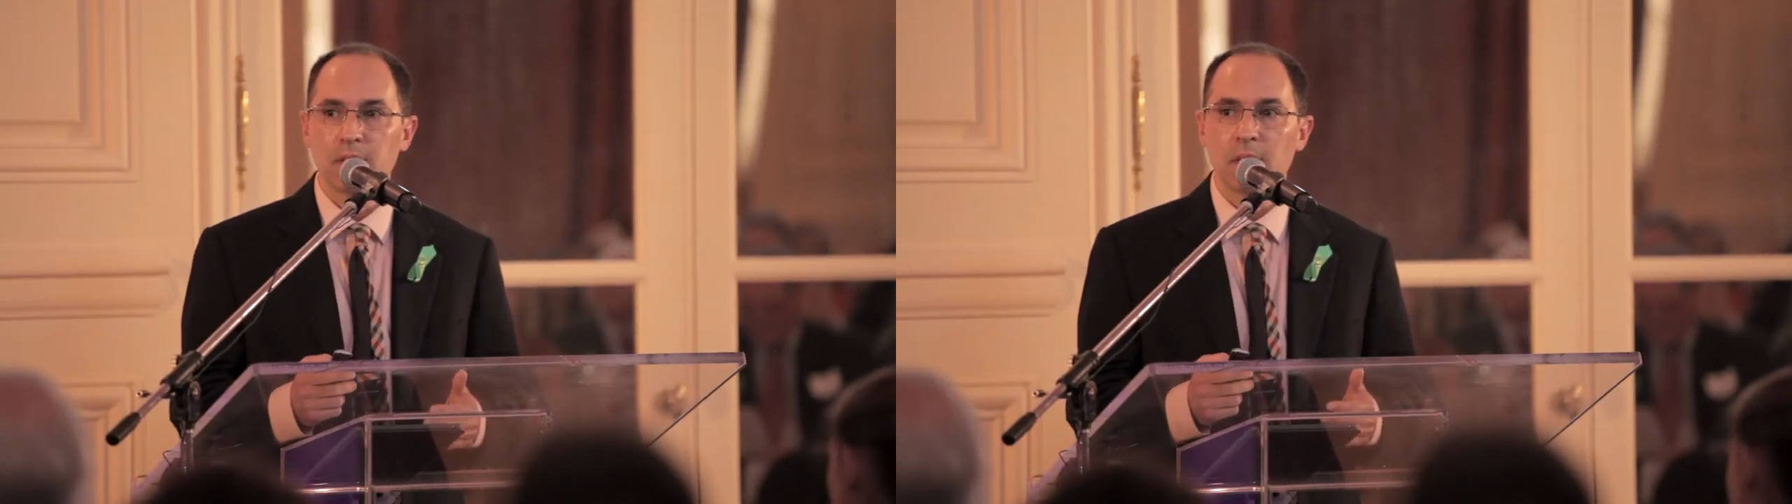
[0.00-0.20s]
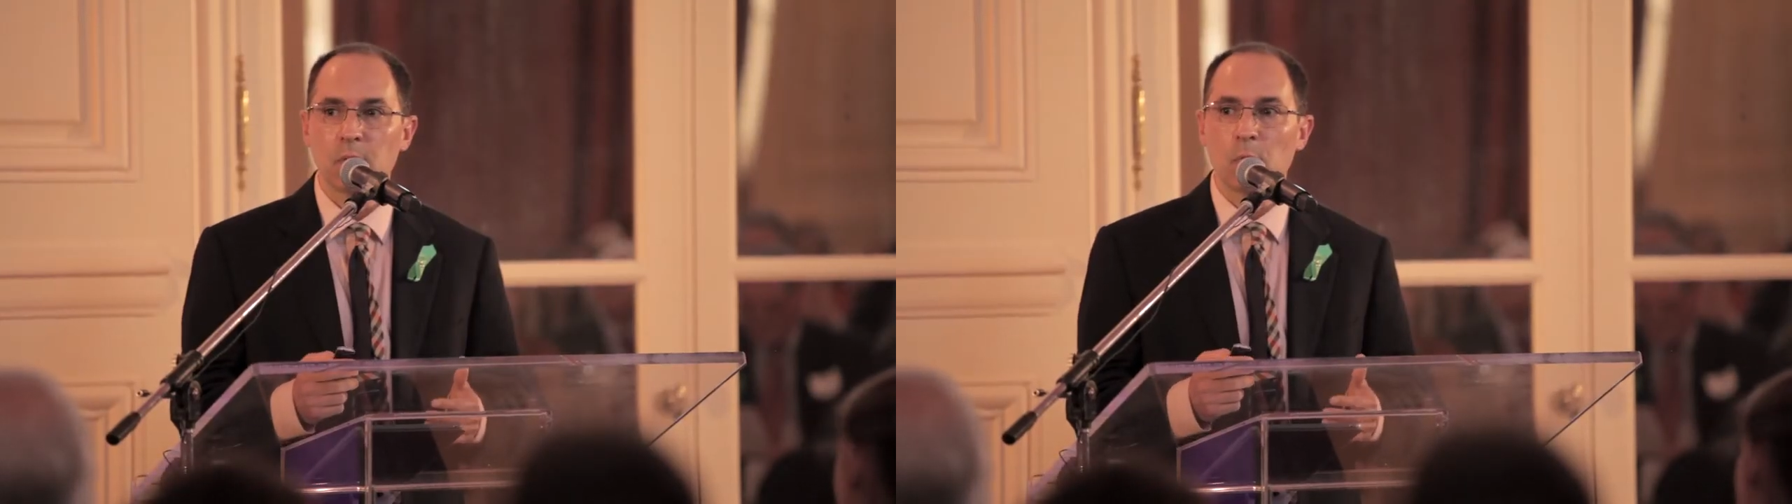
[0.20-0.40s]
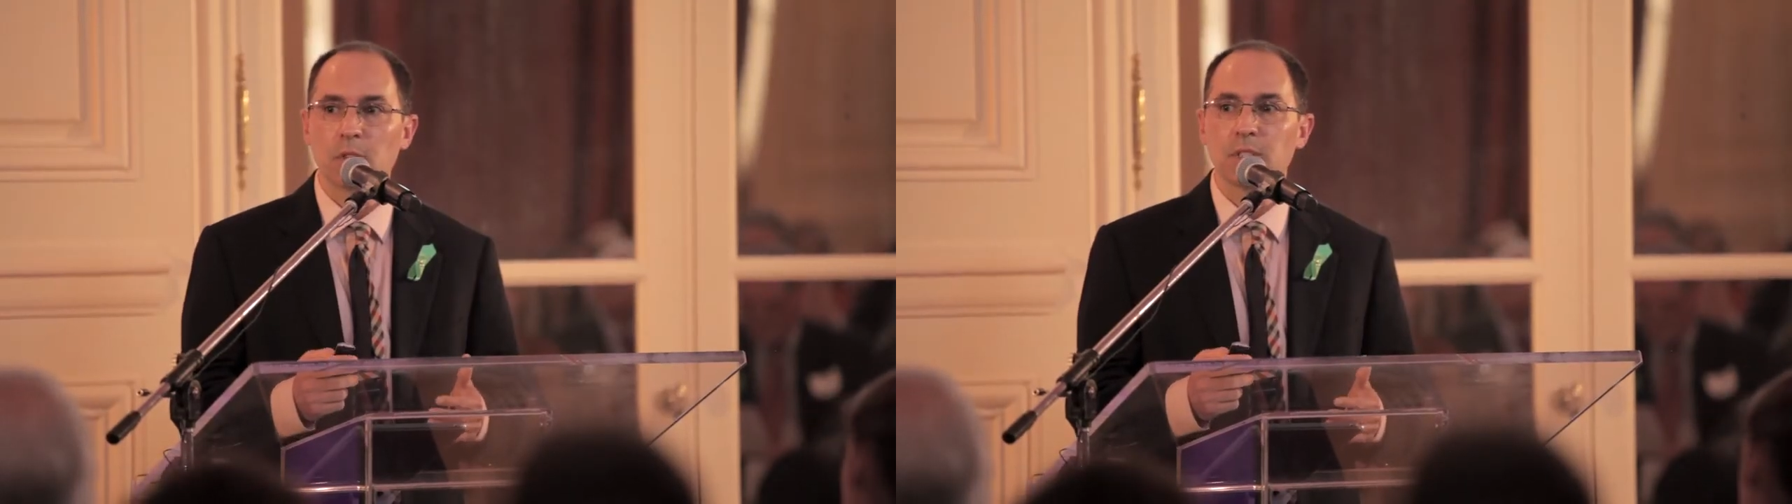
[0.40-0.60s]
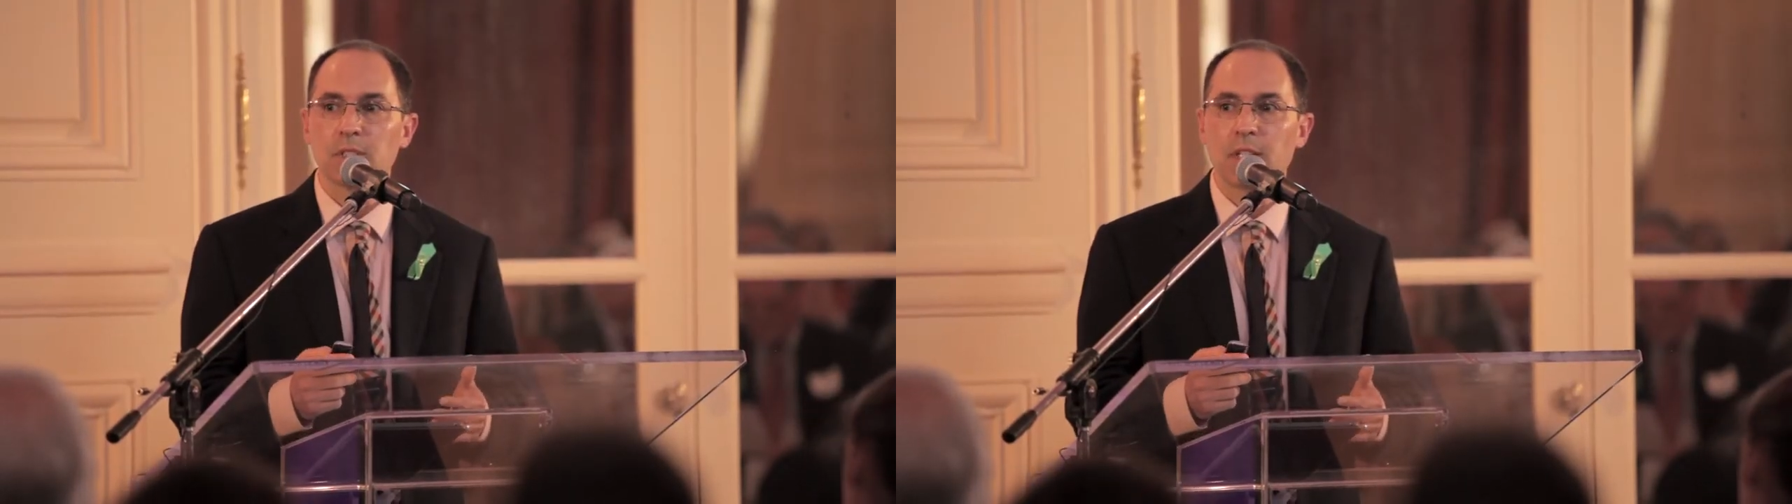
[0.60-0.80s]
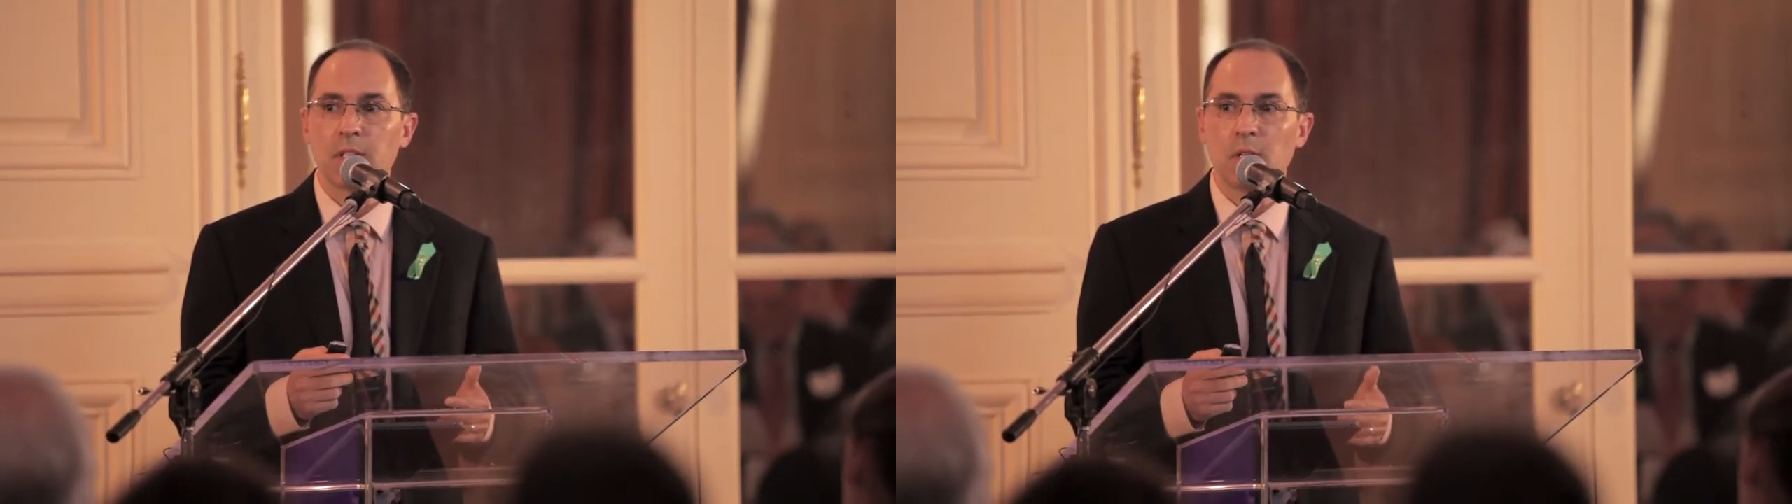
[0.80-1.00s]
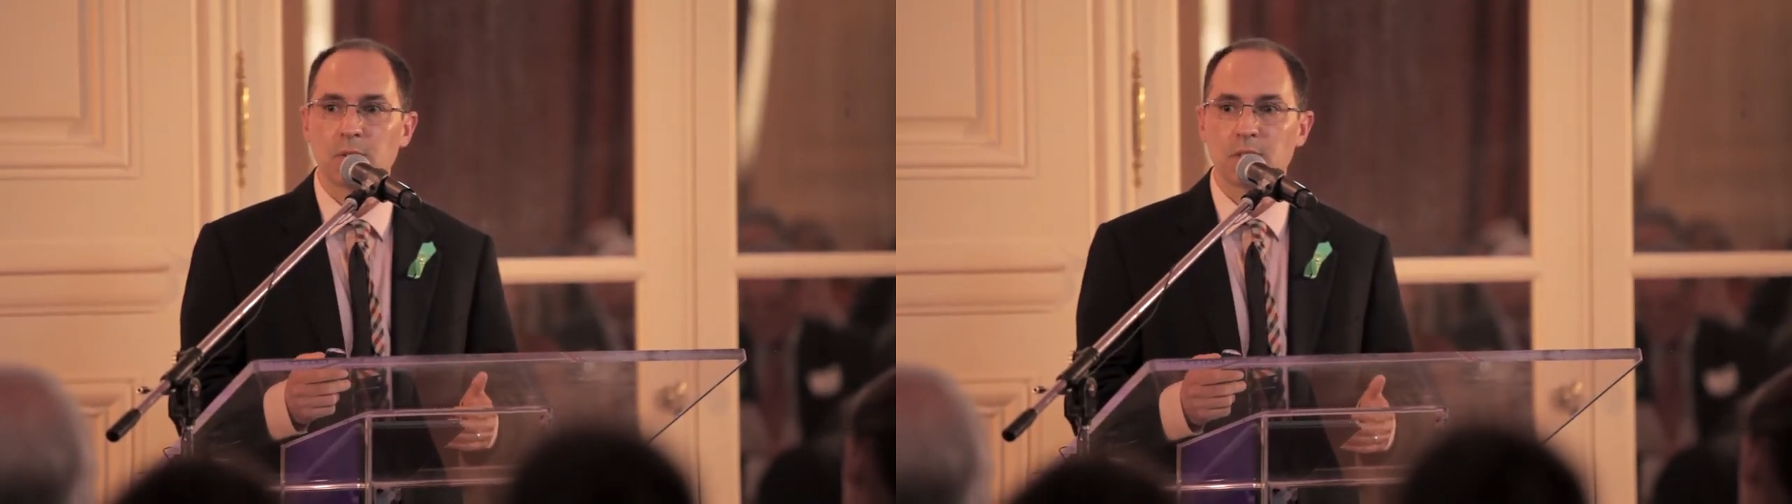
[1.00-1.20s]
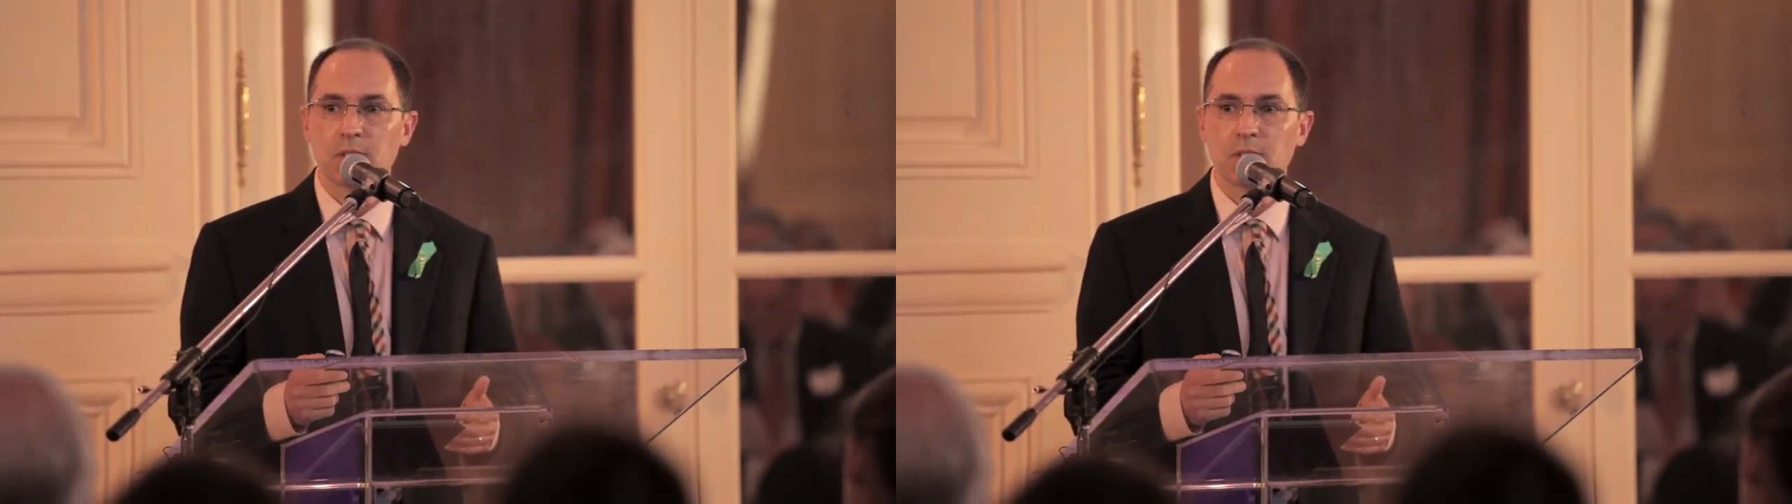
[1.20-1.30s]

tend to worsen psychosis,